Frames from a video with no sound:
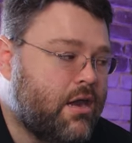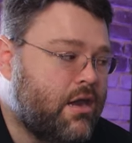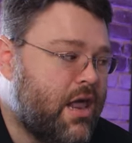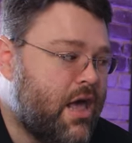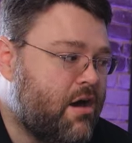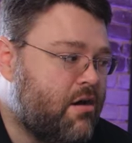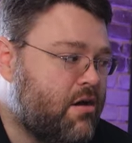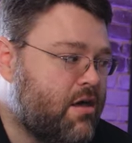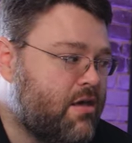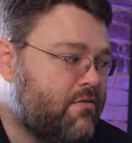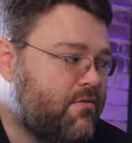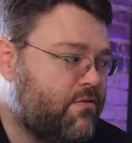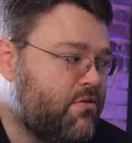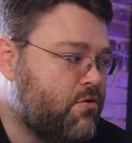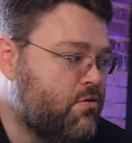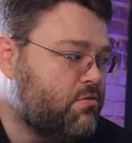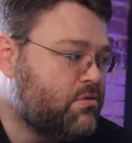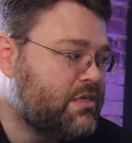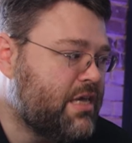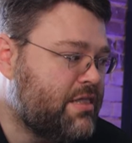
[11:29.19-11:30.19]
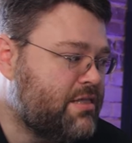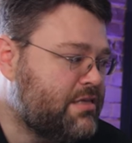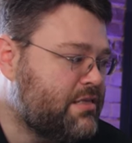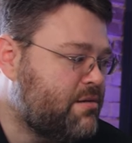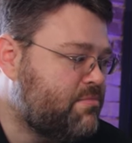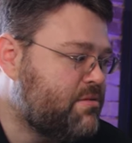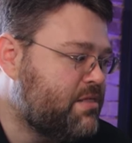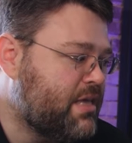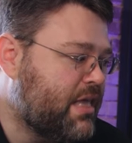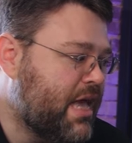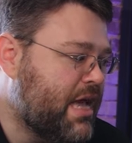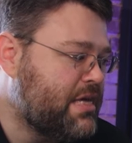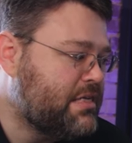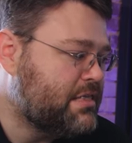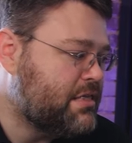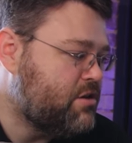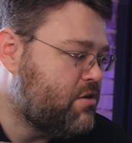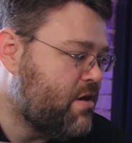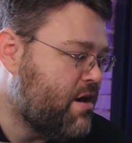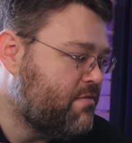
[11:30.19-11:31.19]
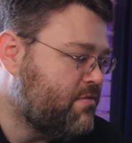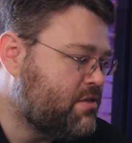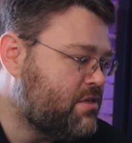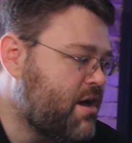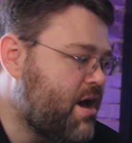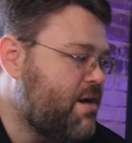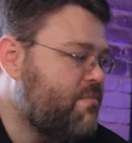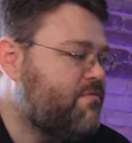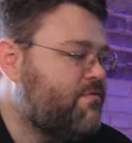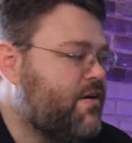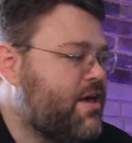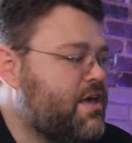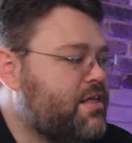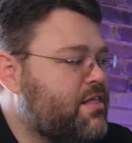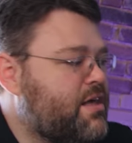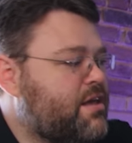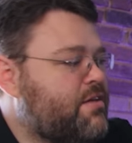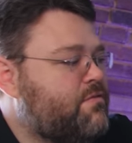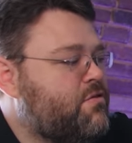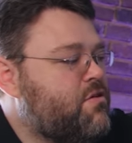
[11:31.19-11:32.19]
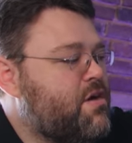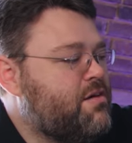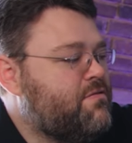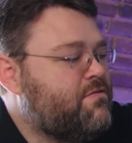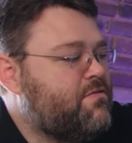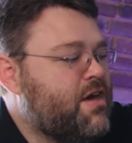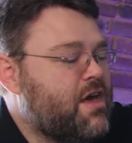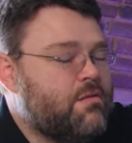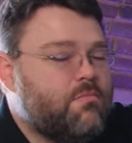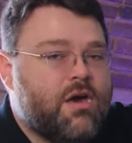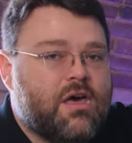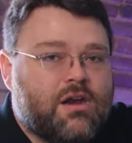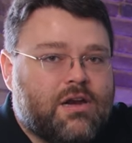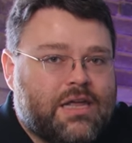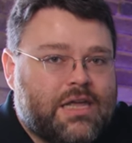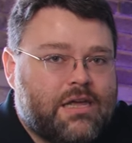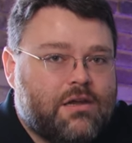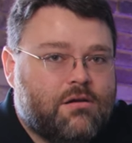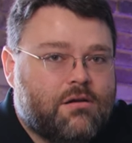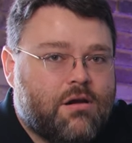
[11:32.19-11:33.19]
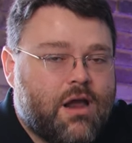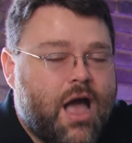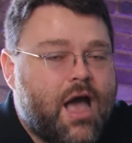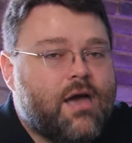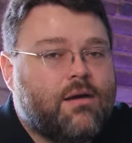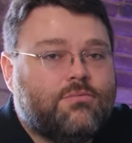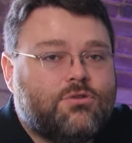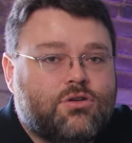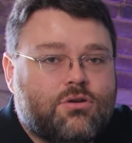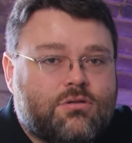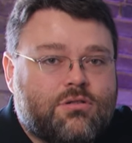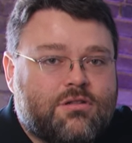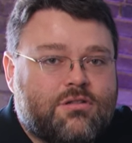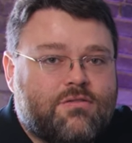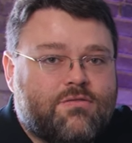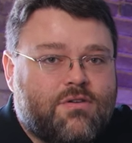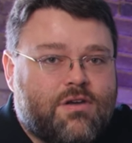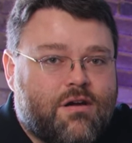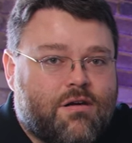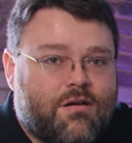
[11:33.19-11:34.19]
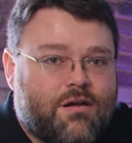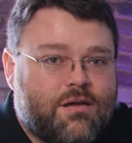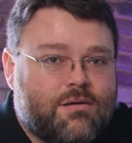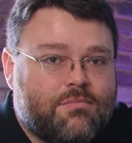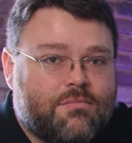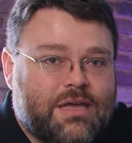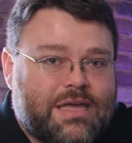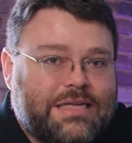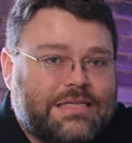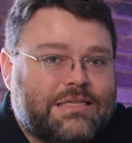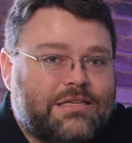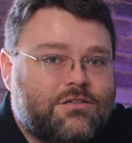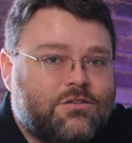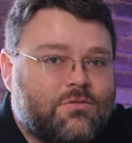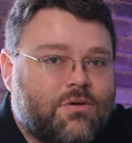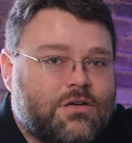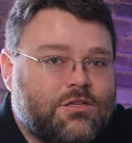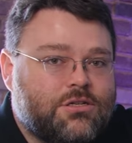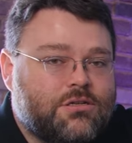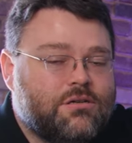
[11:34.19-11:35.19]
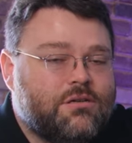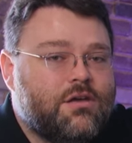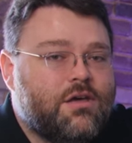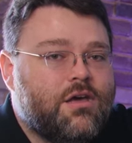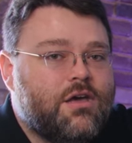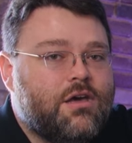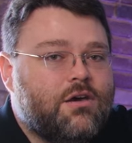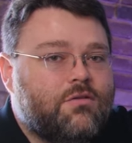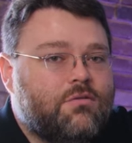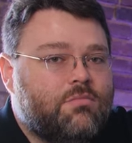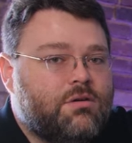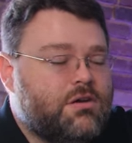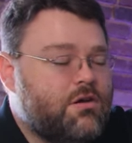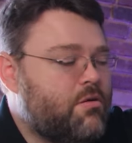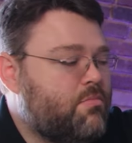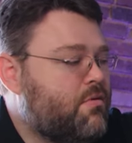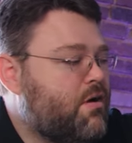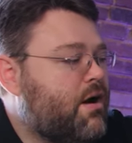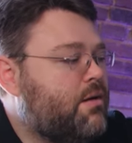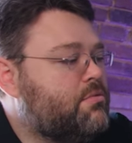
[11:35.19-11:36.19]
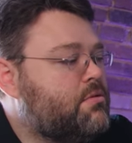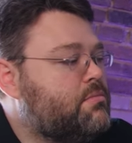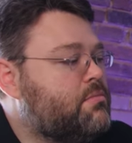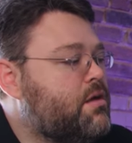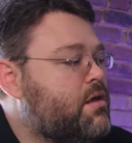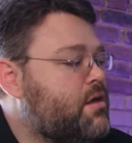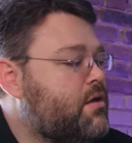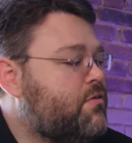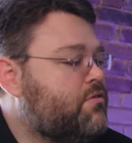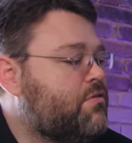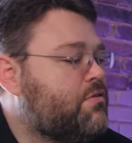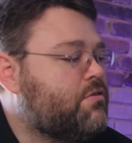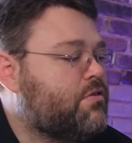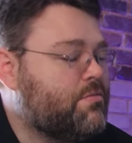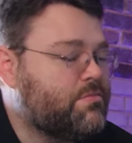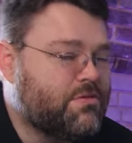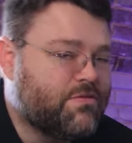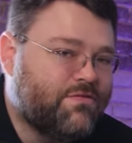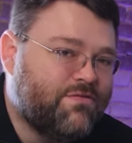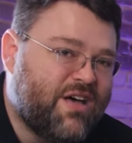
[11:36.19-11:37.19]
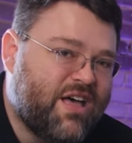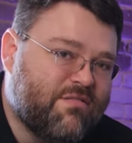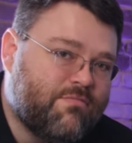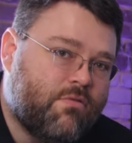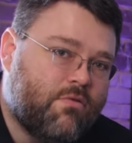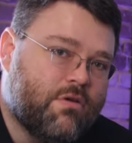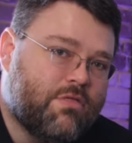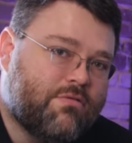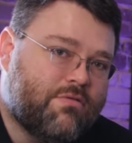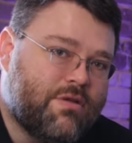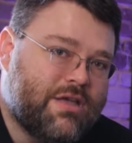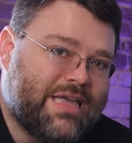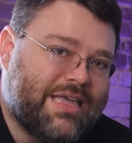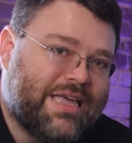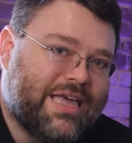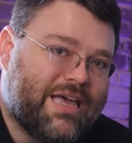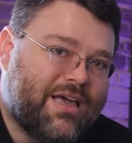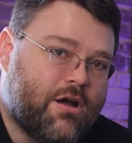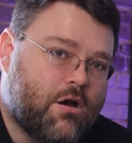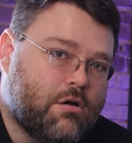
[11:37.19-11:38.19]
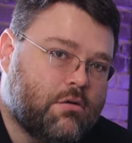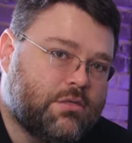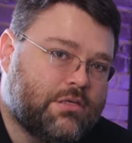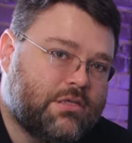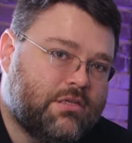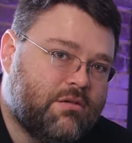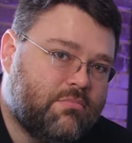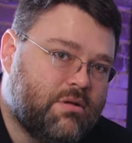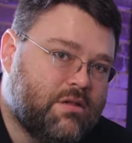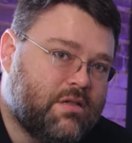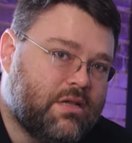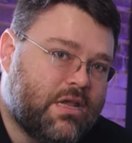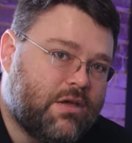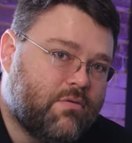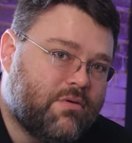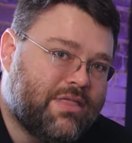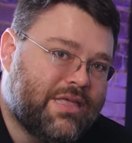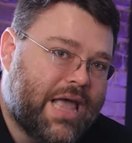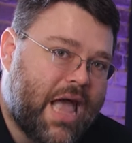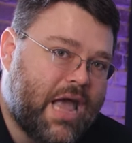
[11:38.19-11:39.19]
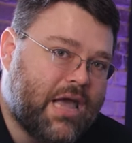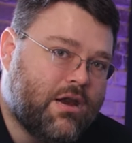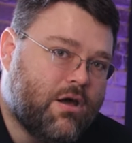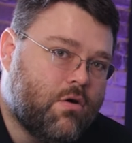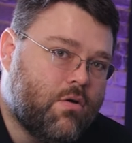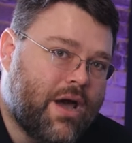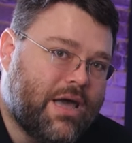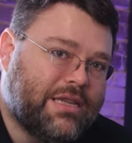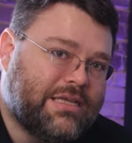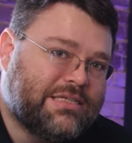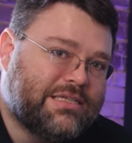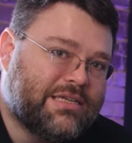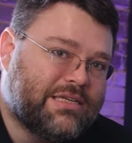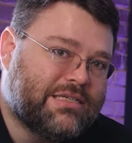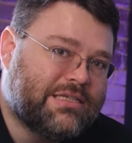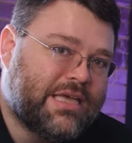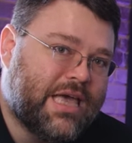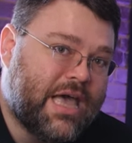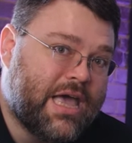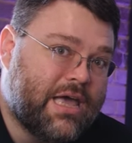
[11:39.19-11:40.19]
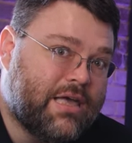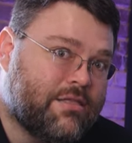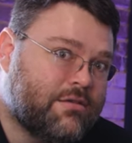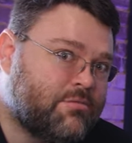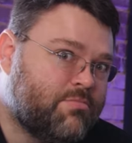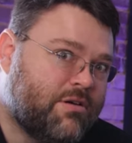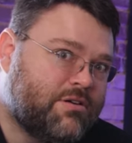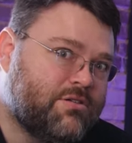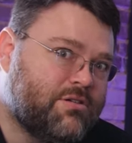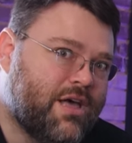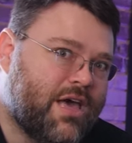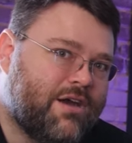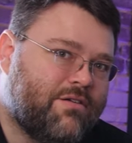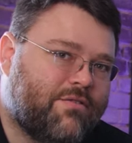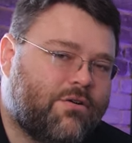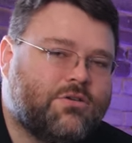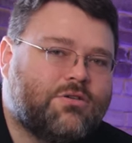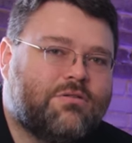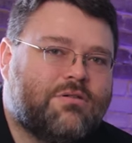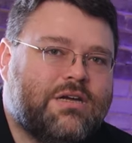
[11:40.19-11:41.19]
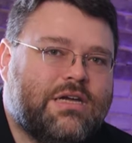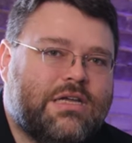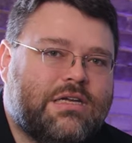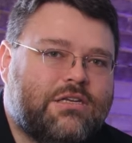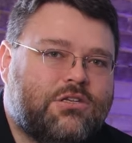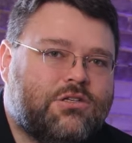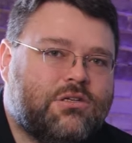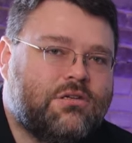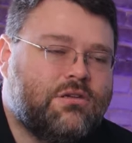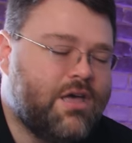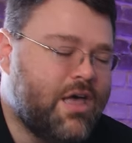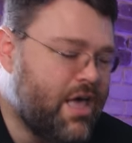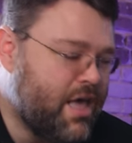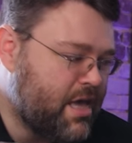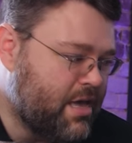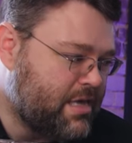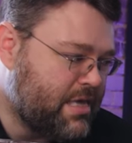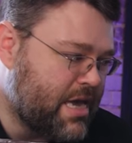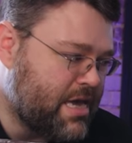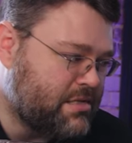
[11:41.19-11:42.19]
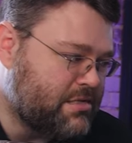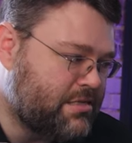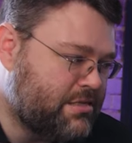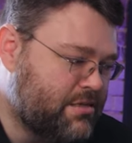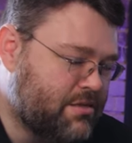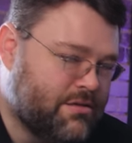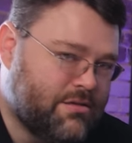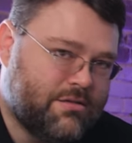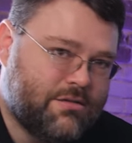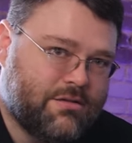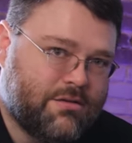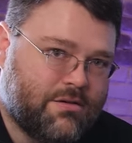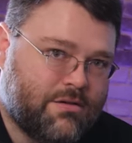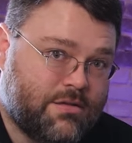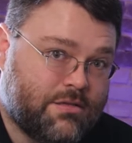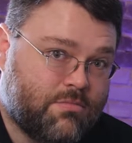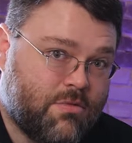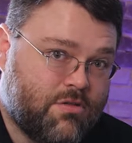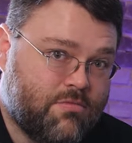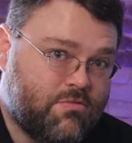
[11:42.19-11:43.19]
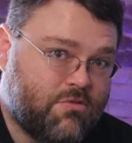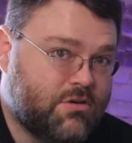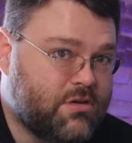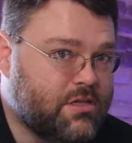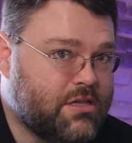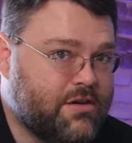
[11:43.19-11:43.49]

Now, if you set this up in the case and you have a top fan, like if you had a fan mounted here, I am sure that the VRM heat situation would be no problem. So in terms of 5.3 gigahertz stability with the 8086K, the special anniversary edition, yes, this motherboard